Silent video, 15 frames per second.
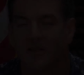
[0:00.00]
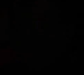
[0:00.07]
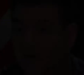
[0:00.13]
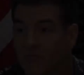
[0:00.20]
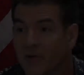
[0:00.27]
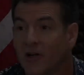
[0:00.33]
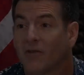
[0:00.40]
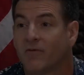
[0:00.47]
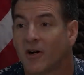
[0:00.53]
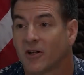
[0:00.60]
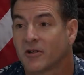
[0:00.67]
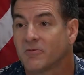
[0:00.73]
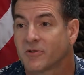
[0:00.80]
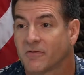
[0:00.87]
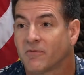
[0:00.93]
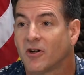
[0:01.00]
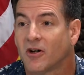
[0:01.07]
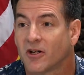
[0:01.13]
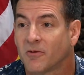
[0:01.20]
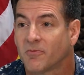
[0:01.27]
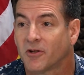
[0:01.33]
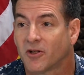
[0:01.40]
The mail volumes have
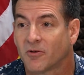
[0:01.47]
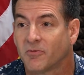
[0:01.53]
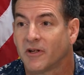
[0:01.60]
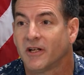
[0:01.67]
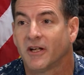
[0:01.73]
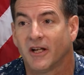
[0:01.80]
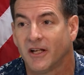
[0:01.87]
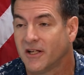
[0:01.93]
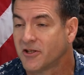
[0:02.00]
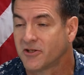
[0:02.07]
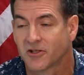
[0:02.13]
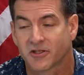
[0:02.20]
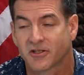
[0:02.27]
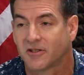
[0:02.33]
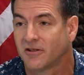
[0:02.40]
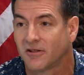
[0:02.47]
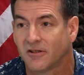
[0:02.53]
gone up a little bit, and it just